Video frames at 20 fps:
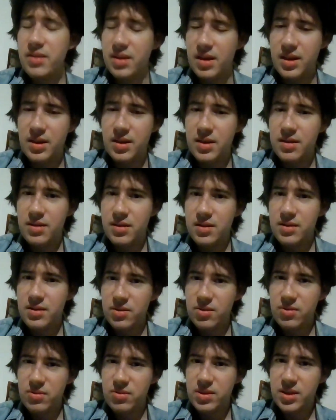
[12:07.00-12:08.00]
I think is
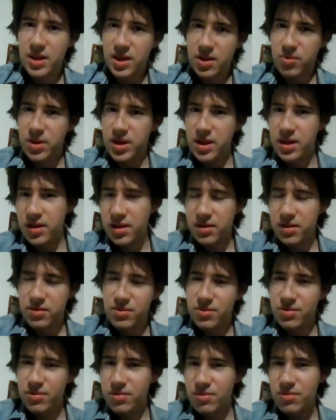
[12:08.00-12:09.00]
a good segue
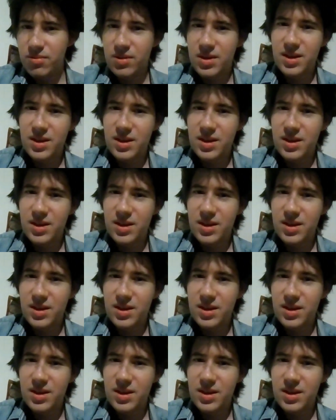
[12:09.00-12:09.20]
into